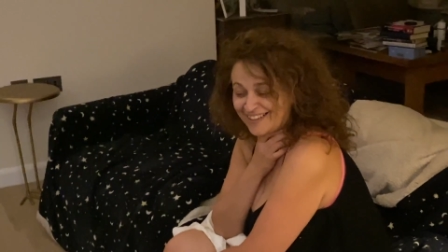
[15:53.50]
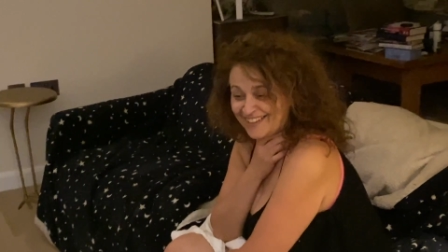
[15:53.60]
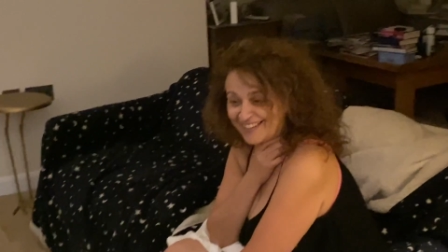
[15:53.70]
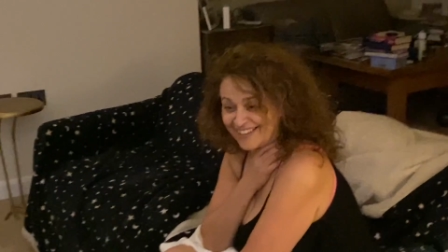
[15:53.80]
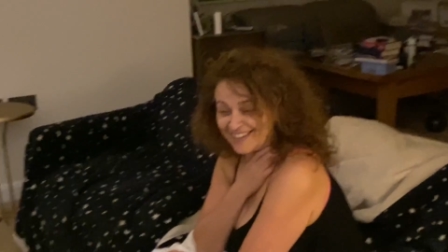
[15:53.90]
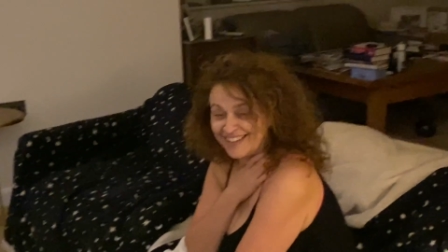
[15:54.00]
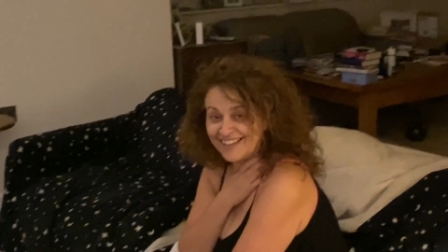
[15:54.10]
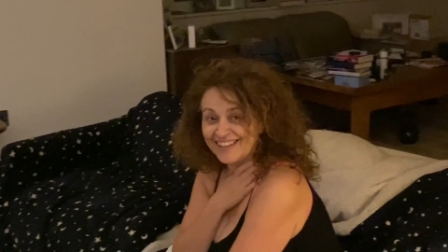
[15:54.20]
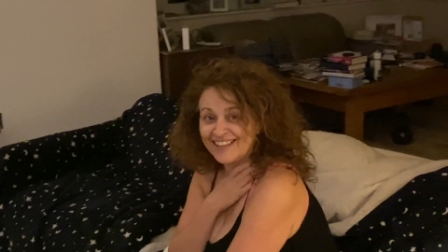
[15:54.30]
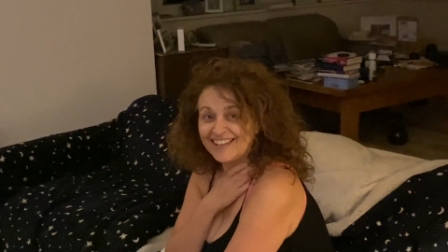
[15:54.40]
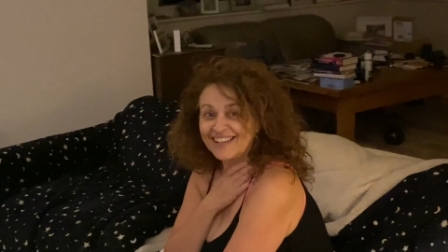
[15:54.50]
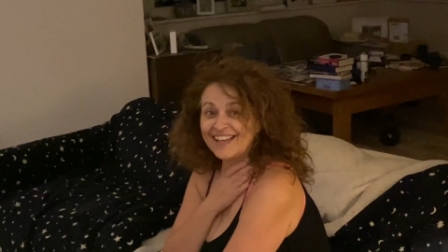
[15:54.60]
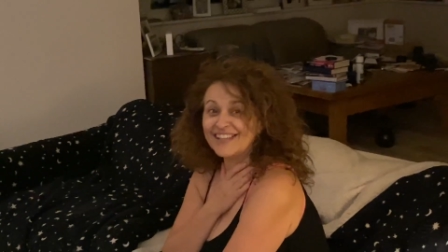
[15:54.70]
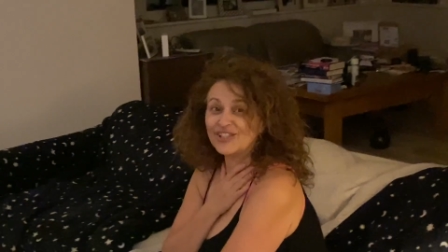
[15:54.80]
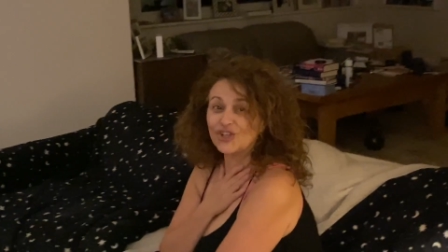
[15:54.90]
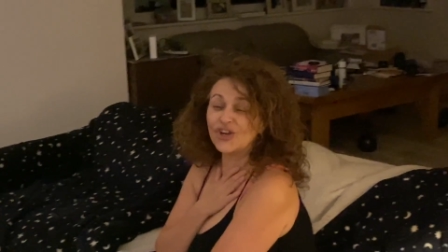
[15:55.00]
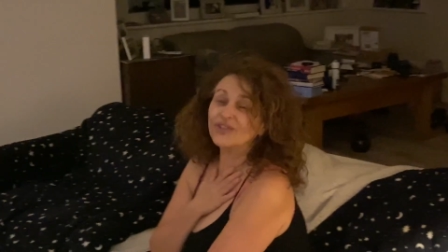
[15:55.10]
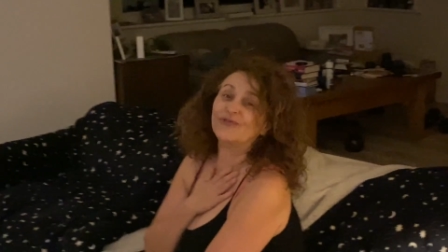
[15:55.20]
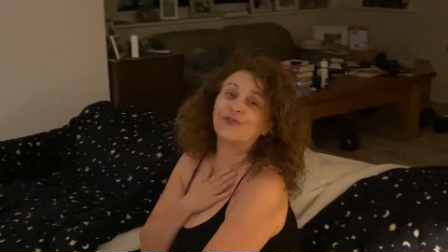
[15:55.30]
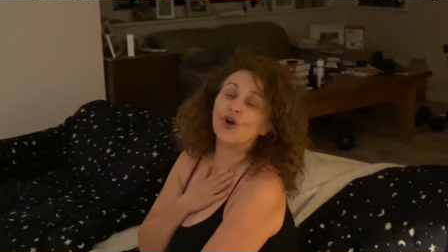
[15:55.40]
On what, by what standard? It's
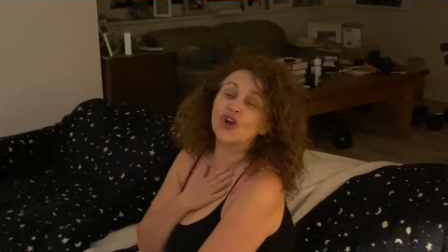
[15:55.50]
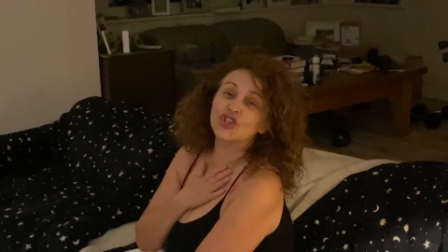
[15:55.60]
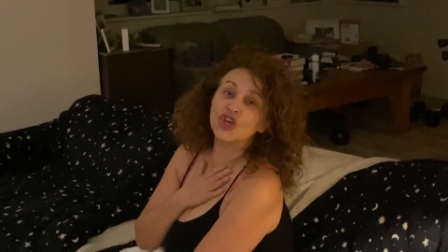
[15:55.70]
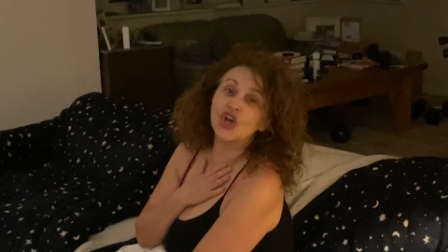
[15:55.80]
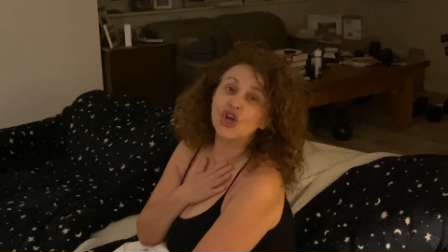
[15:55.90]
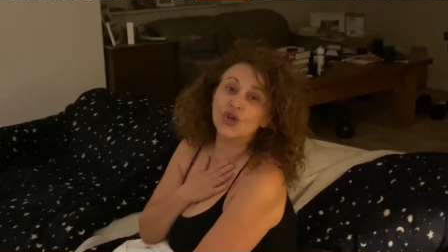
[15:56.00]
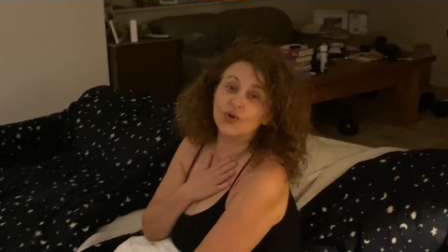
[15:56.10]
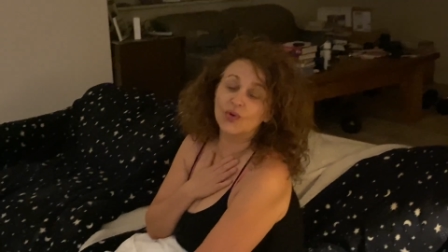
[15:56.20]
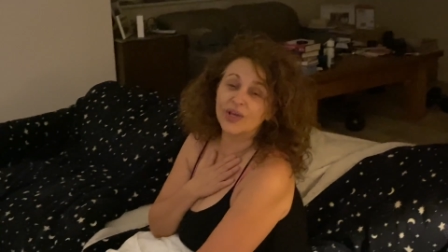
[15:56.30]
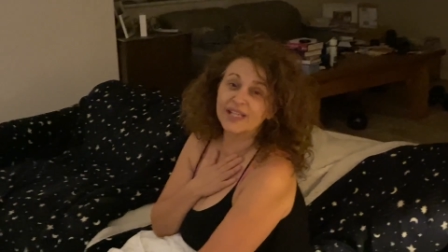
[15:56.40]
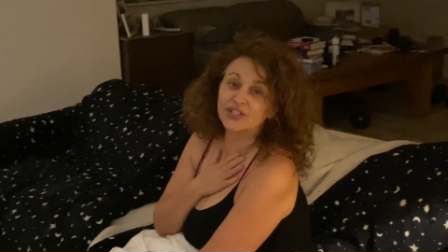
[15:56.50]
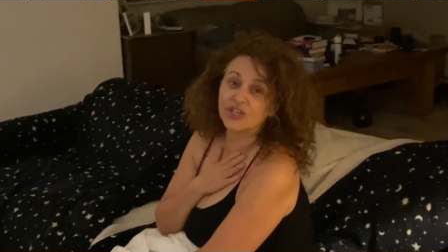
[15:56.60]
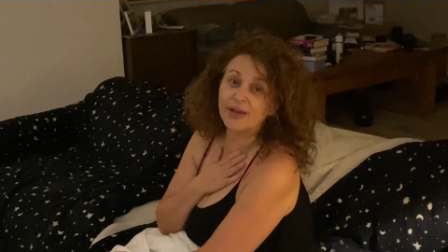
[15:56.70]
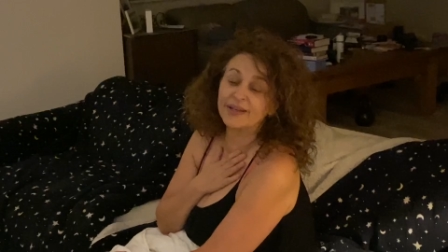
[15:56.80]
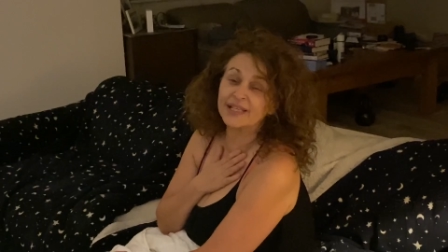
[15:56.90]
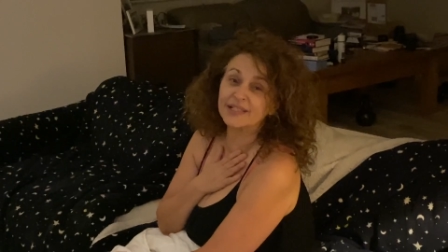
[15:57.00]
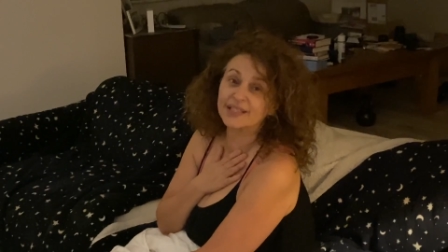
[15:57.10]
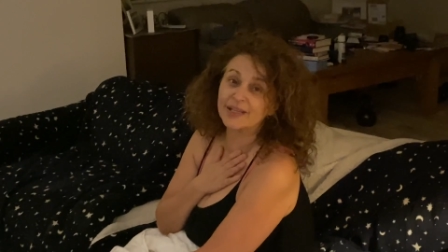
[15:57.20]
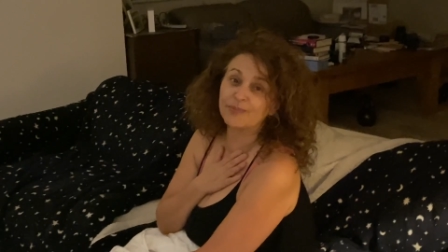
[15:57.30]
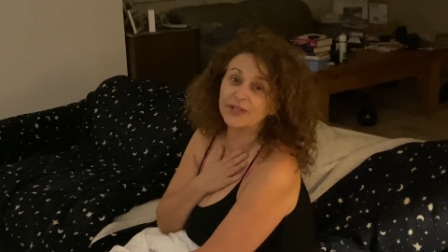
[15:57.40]
good for you. It's going in
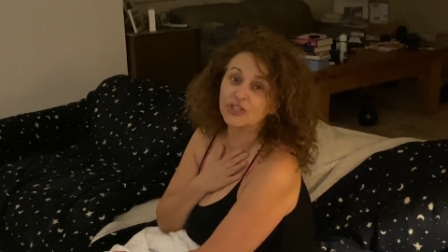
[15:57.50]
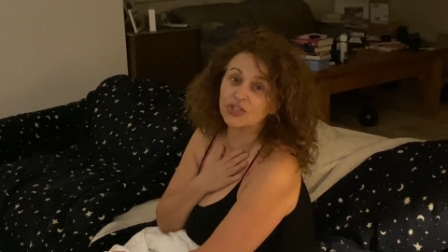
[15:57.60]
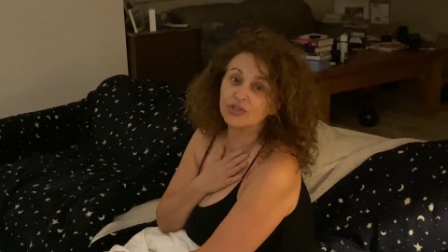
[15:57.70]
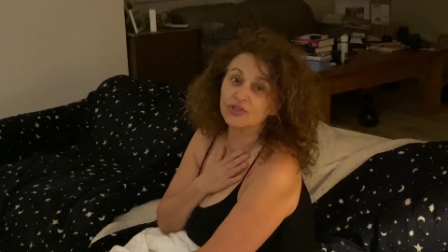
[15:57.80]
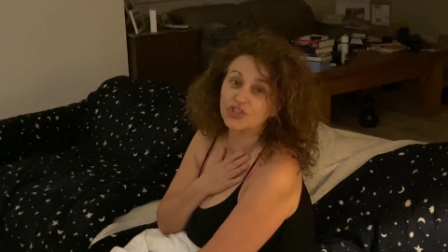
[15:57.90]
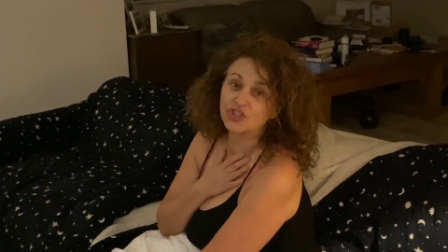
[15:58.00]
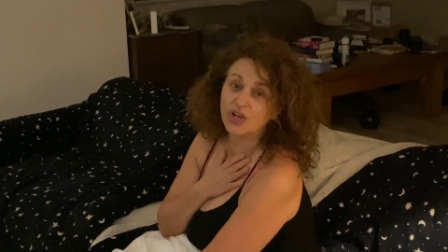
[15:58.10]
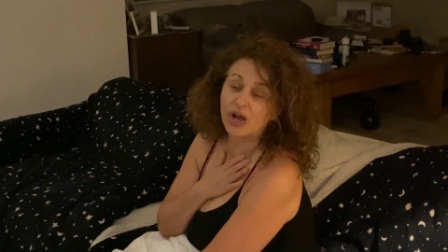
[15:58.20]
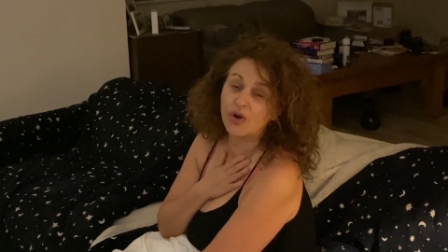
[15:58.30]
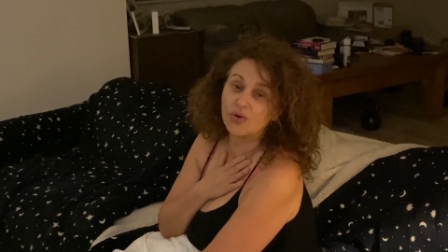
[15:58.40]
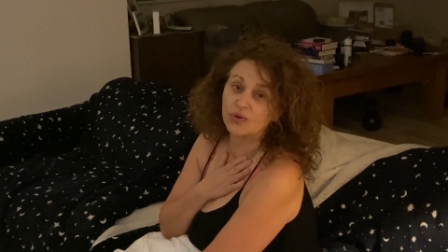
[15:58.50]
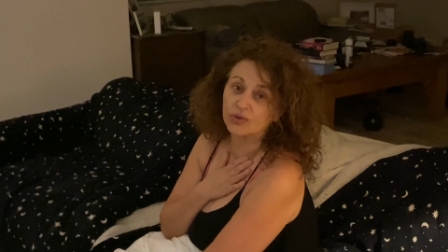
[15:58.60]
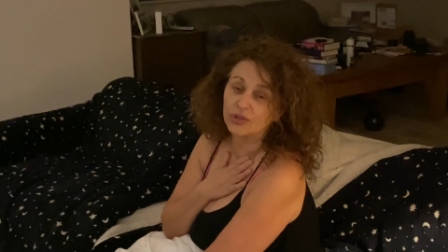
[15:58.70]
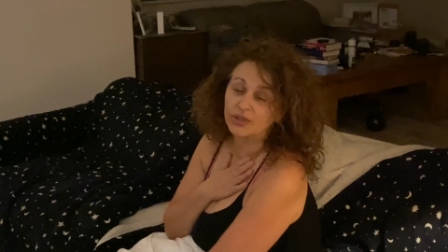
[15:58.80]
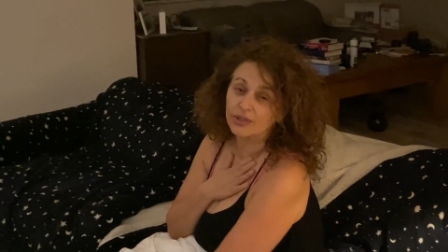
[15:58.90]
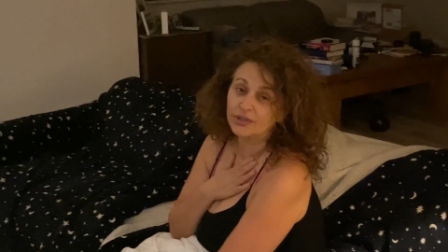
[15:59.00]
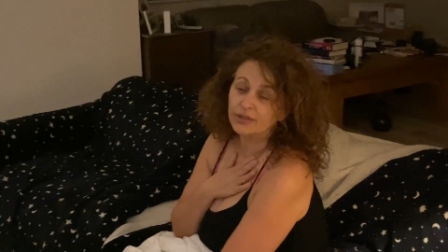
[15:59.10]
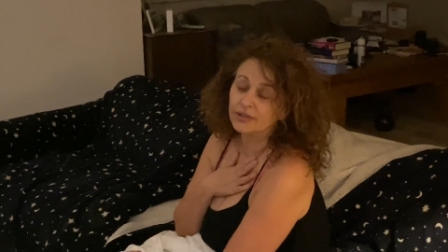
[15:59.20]
deep into your soul. Do it again.